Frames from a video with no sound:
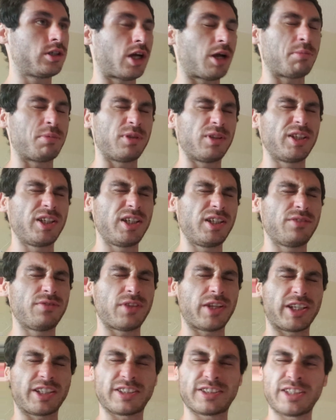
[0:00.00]
I believe,
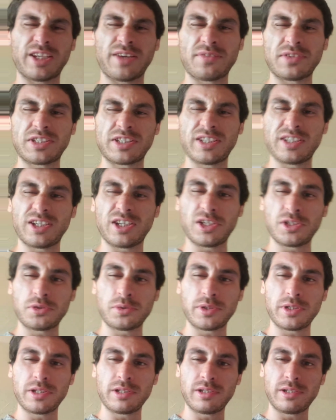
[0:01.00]
like seventeen
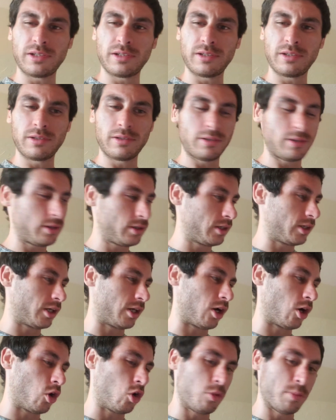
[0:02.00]
hundred
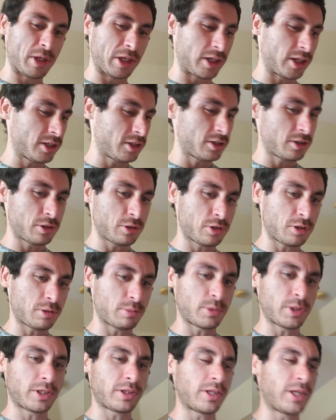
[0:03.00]
in Home and Kitchen or
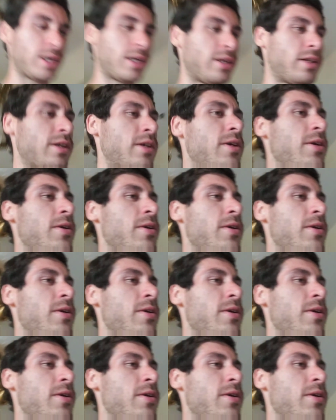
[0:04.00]
something like that.